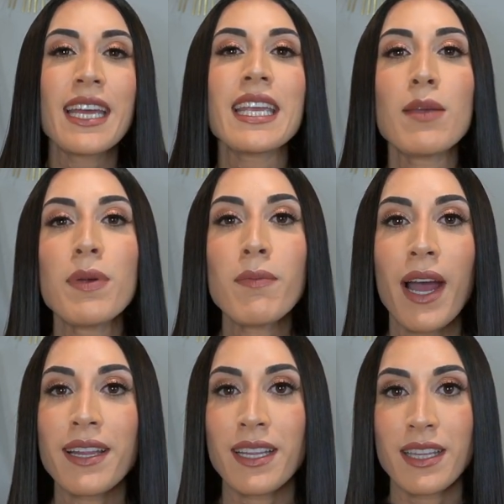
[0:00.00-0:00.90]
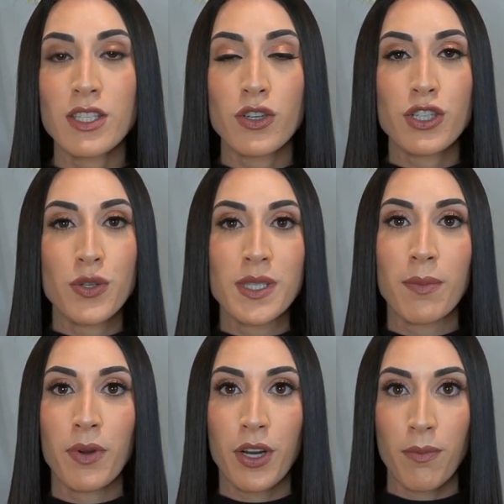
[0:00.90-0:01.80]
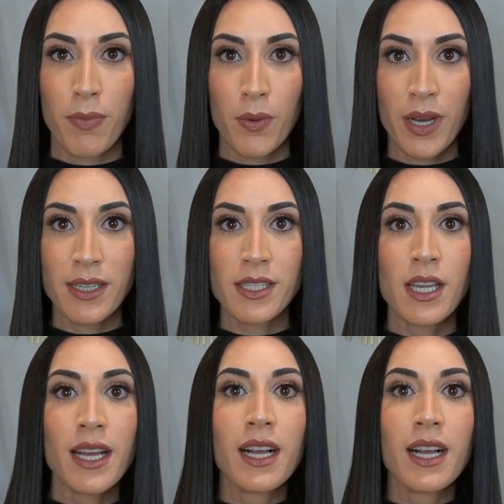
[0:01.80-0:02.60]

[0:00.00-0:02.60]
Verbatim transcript: Keep in mind that these are two separate components.